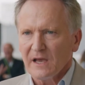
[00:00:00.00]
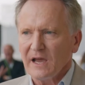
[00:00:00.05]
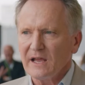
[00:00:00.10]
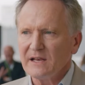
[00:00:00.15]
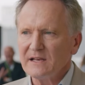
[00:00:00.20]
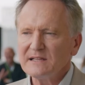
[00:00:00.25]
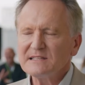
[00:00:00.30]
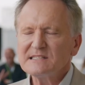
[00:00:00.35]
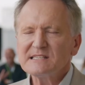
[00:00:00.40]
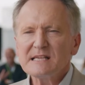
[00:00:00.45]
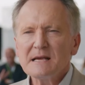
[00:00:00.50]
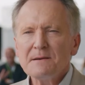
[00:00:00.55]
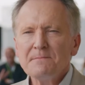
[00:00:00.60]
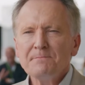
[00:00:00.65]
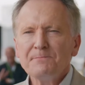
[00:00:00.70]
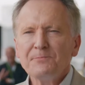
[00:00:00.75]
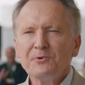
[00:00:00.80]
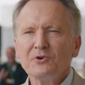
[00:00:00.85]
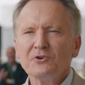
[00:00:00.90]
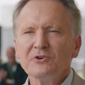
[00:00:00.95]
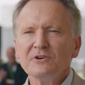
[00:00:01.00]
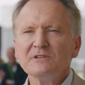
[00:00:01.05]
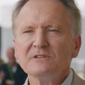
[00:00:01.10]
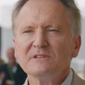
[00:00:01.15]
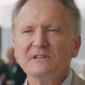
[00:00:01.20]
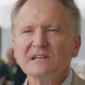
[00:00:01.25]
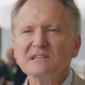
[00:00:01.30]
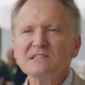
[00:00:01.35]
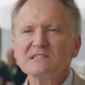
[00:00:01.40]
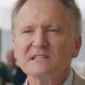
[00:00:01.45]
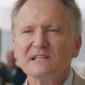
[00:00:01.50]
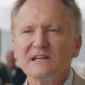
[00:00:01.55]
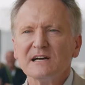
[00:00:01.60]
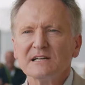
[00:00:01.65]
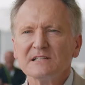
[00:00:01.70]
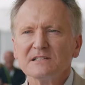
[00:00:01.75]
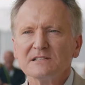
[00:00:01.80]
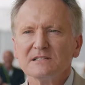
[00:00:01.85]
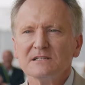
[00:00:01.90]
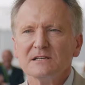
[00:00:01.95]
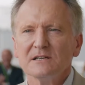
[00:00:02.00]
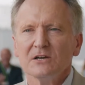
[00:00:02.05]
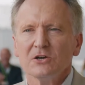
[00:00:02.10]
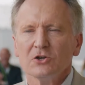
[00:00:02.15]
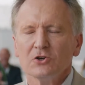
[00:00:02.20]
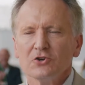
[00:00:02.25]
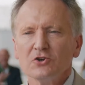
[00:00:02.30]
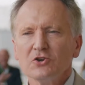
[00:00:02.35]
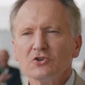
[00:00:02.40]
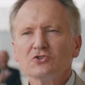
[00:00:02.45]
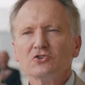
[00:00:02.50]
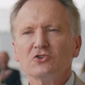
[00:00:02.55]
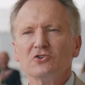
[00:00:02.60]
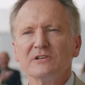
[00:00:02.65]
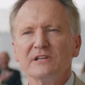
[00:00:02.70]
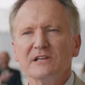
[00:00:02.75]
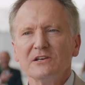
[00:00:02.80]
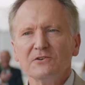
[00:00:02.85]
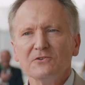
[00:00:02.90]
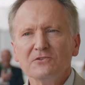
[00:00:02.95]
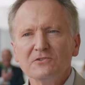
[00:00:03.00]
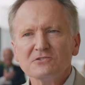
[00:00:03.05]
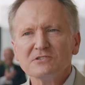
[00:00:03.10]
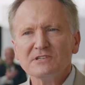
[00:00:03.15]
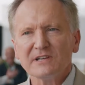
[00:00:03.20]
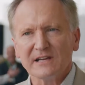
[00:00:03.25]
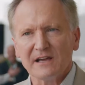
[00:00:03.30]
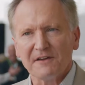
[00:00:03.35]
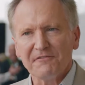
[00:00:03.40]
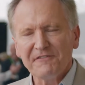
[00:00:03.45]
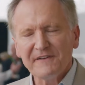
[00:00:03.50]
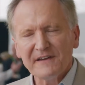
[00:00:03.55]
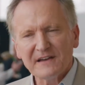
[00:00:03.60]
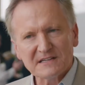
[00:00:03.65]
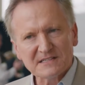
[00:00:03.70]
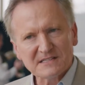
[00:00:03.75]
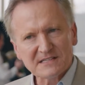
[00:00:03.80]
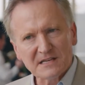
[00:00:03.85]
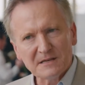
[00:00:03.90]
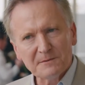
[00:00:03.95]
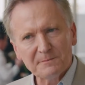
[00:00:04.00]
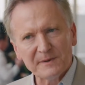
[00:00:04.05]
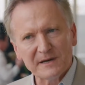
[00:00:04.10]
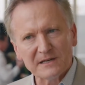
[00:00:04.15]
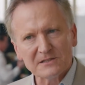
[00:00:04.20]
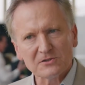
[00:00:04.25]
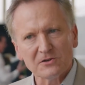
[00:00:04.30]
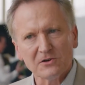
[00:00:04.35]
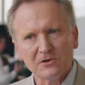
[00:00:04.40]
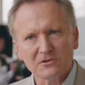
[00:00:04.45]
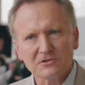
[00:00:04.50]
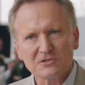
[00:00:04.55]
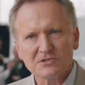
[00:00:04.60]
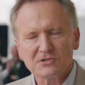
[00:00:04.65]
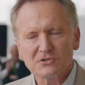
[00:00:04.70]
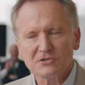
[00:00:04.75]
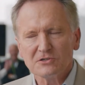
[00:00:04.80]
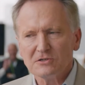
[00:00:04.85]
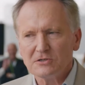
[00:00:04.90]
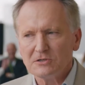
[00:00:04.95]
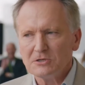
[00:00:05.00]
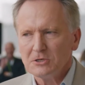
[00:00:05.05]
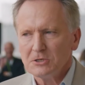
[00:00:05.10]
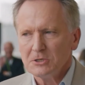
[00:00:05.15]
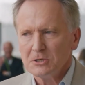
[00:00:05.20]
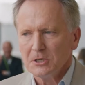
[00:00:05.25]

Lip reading: and at some point they start not only losing efficacy but also